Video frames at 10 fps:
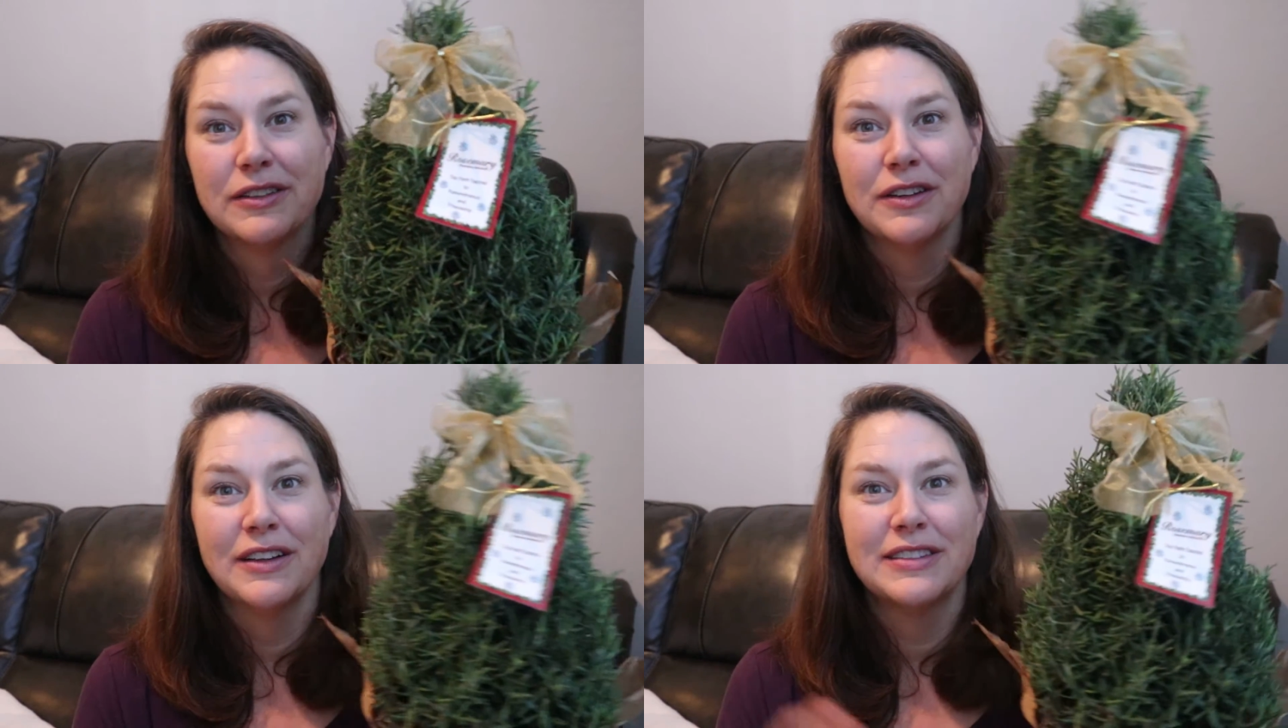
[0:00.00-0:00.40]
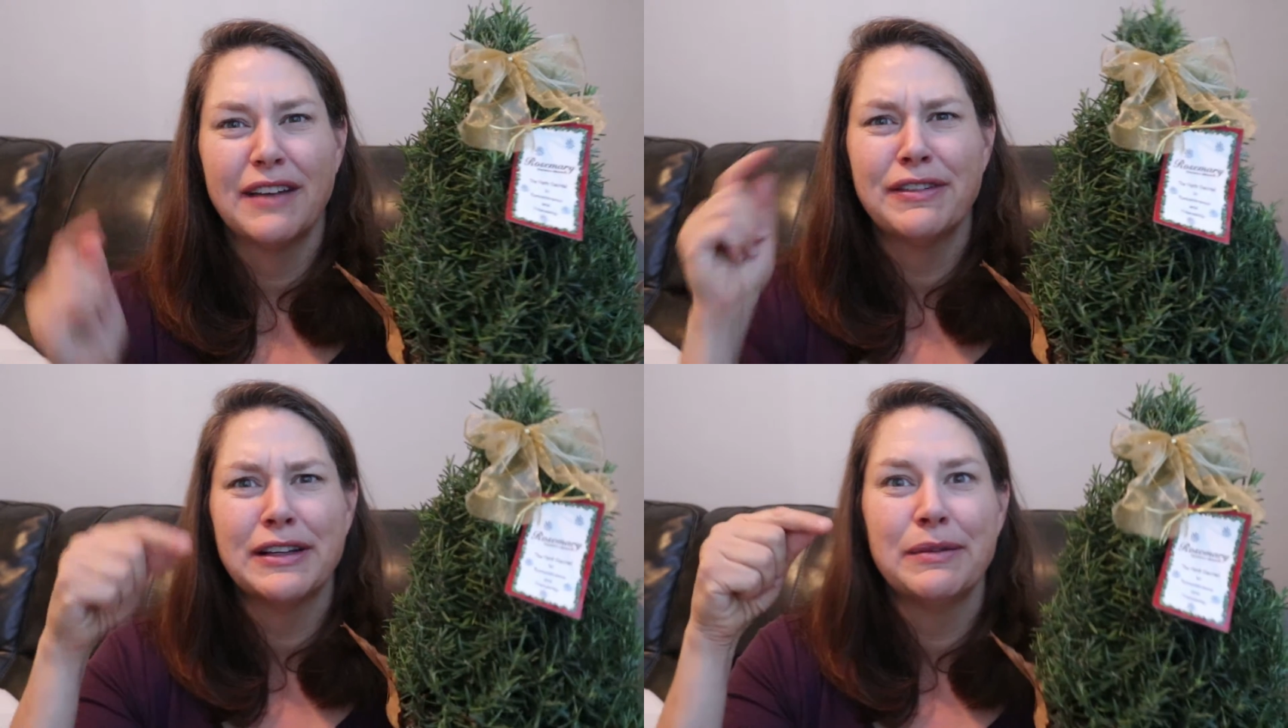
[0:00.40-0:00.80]
So I'll
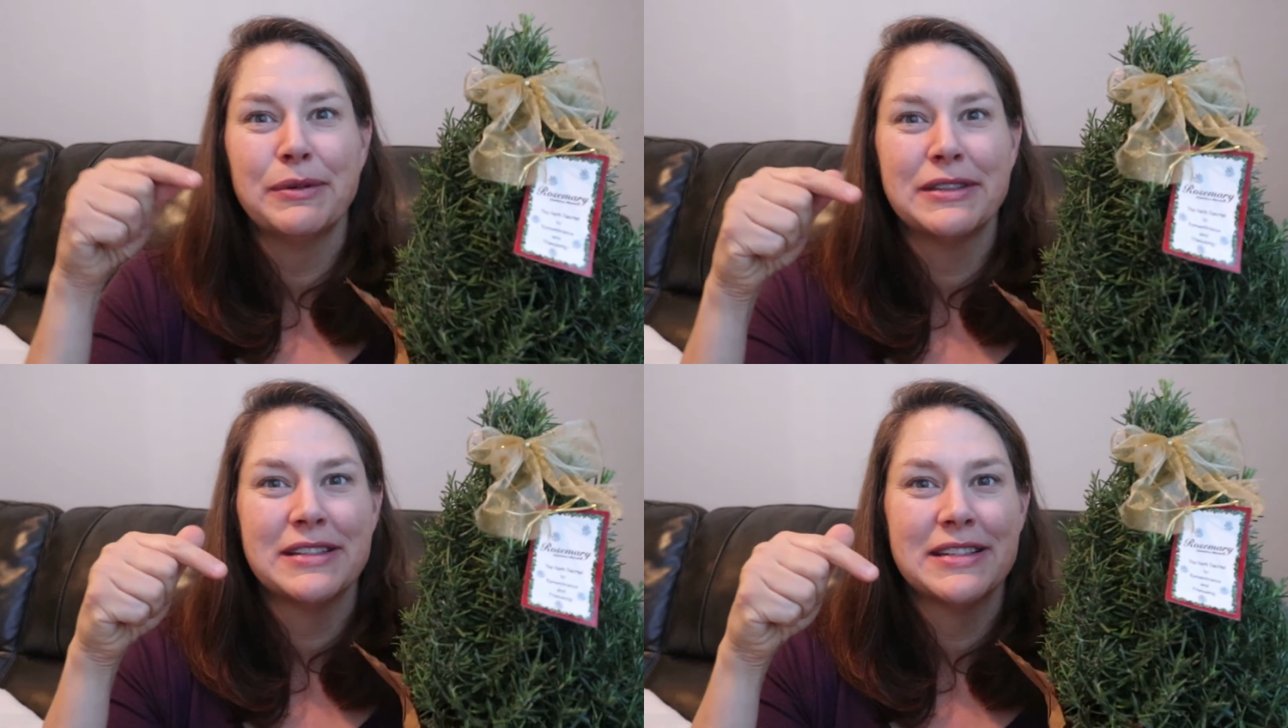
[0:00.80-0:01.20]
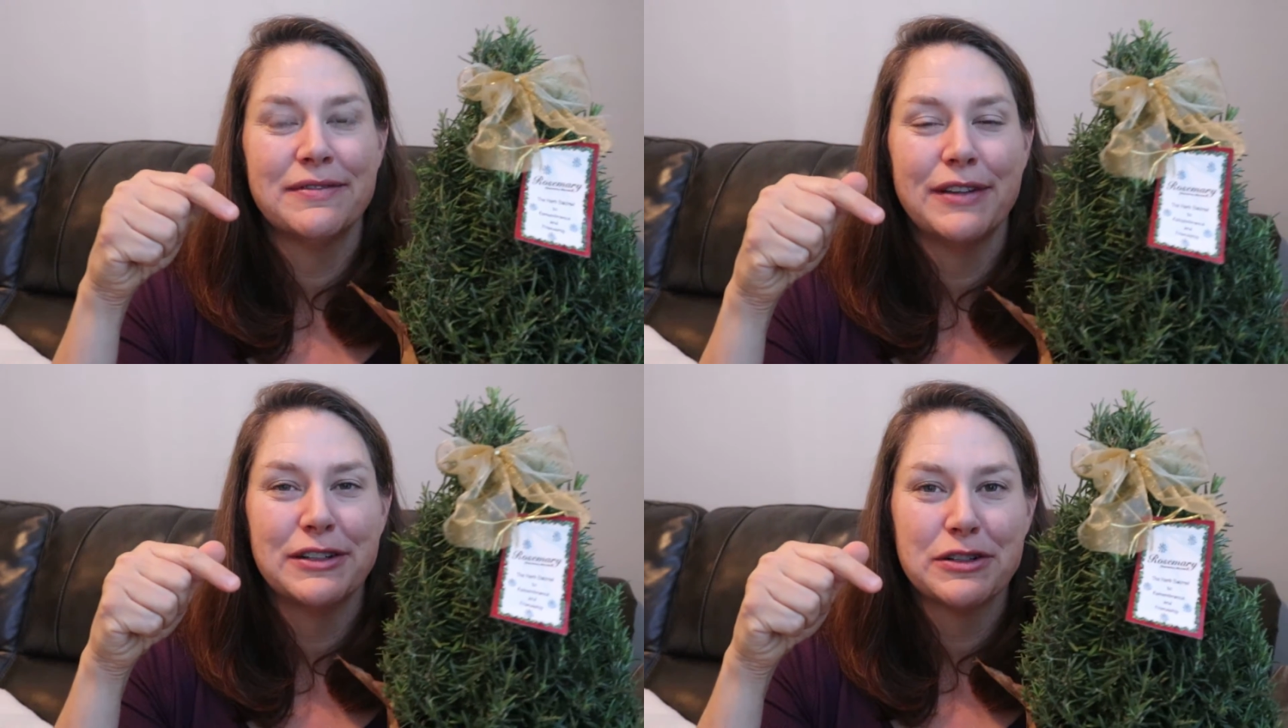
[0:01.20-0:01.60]
definitely put this
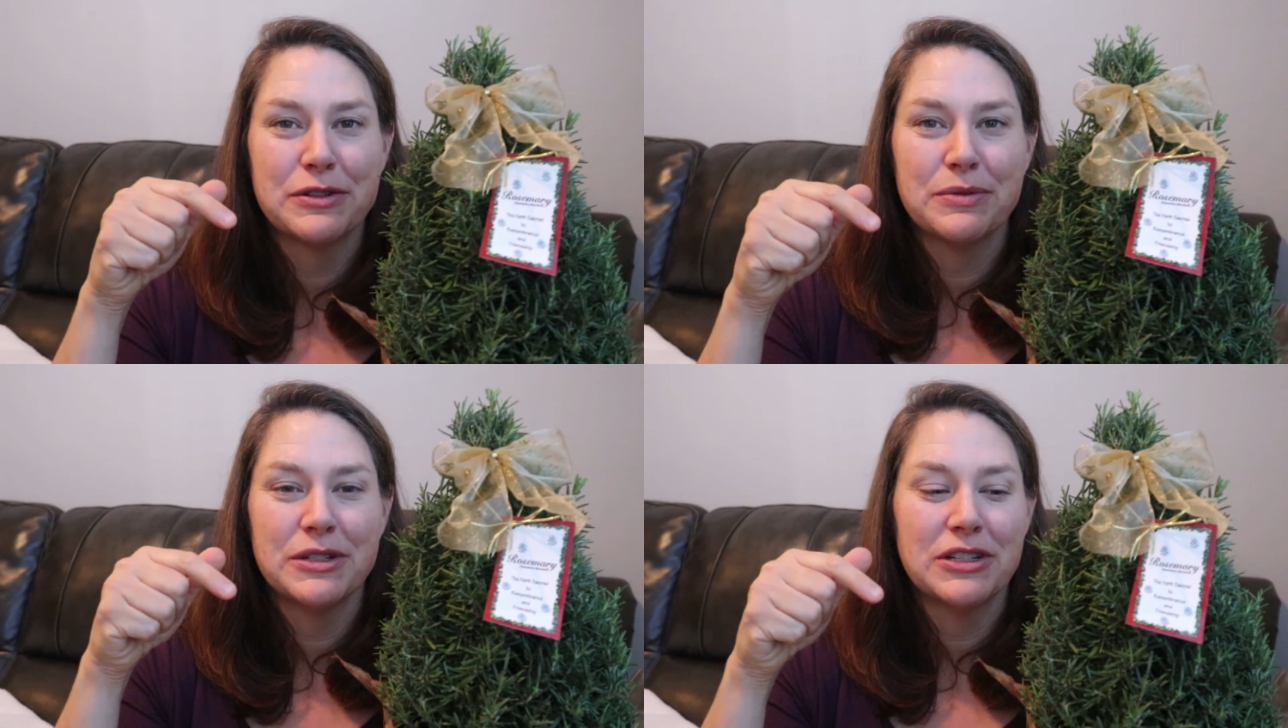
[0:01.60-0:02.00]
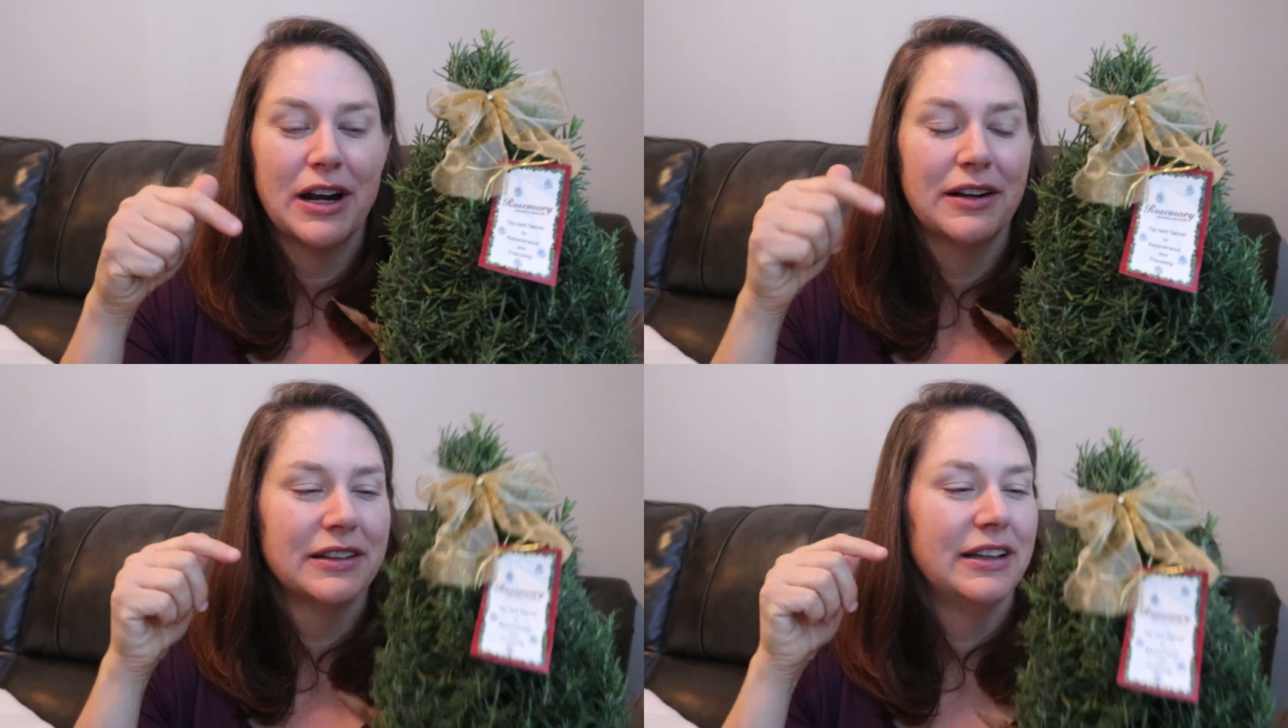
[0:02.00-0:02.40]
Adventures with
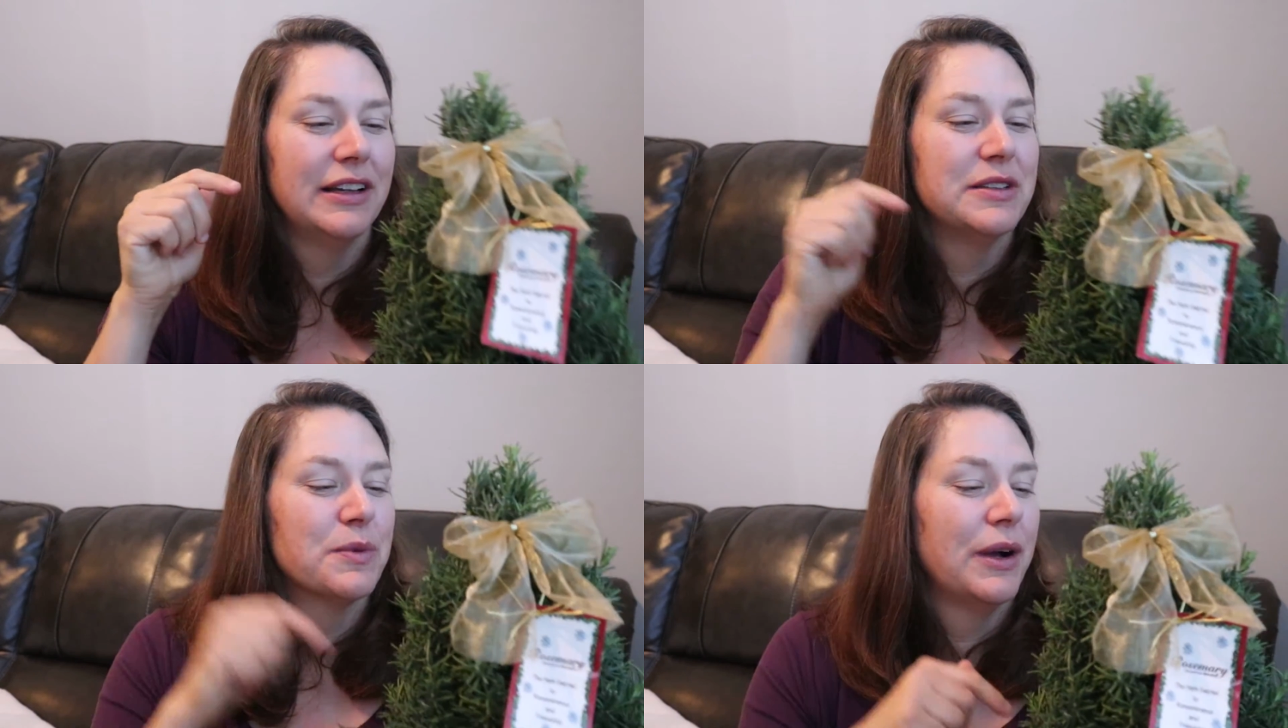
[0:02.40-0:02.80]
Charlie as